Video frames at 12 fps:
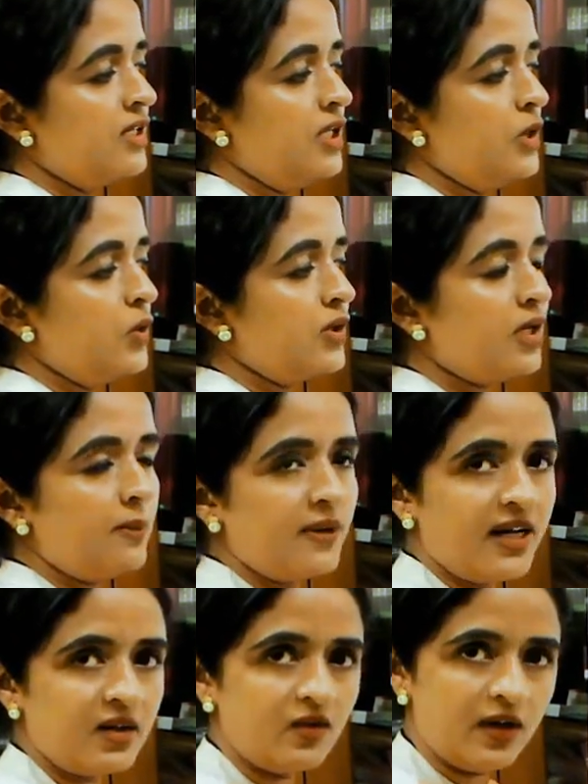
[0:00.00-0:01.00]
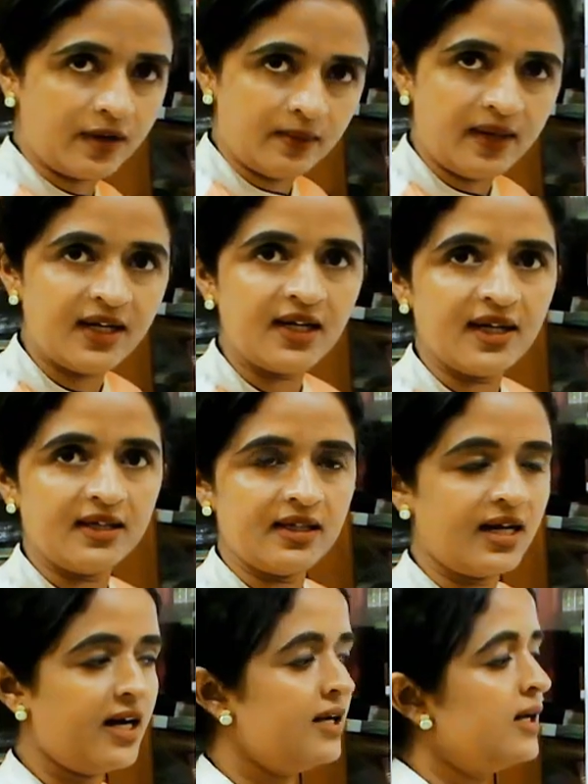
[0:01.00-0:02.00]
The neural plate will remain like
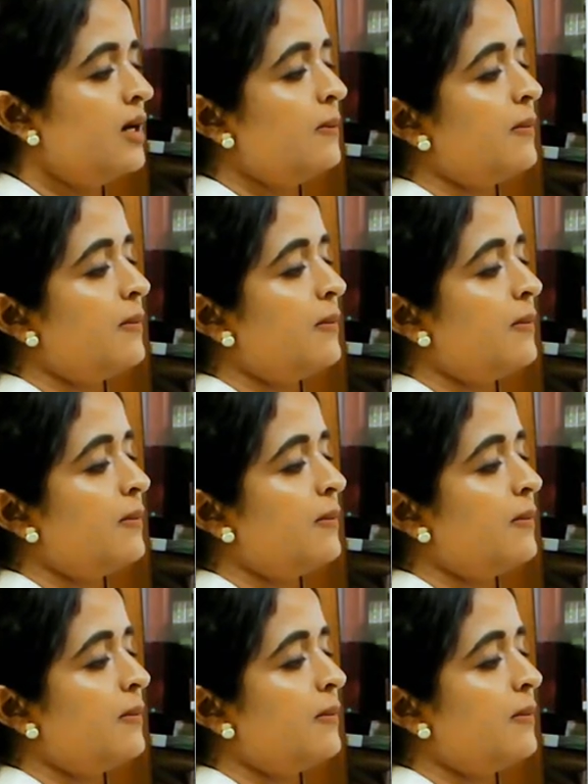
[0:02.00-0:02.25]
that,